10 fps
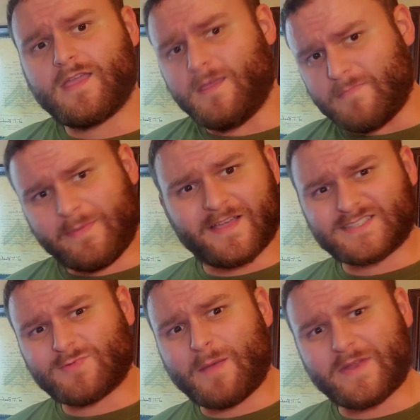Maybe I'll
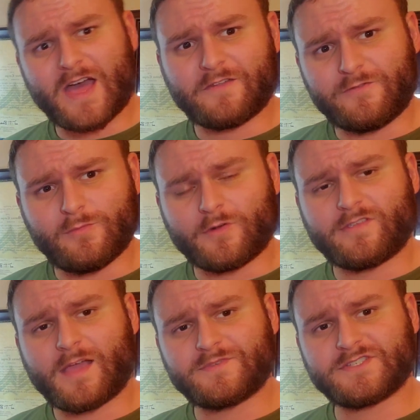swap it out a few more
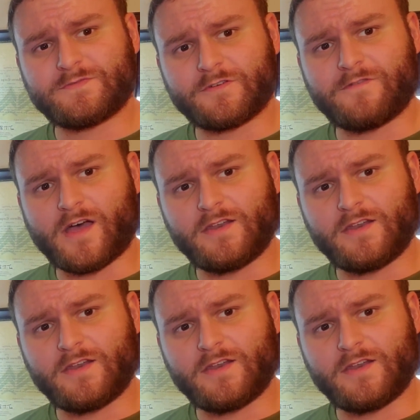times just for fun,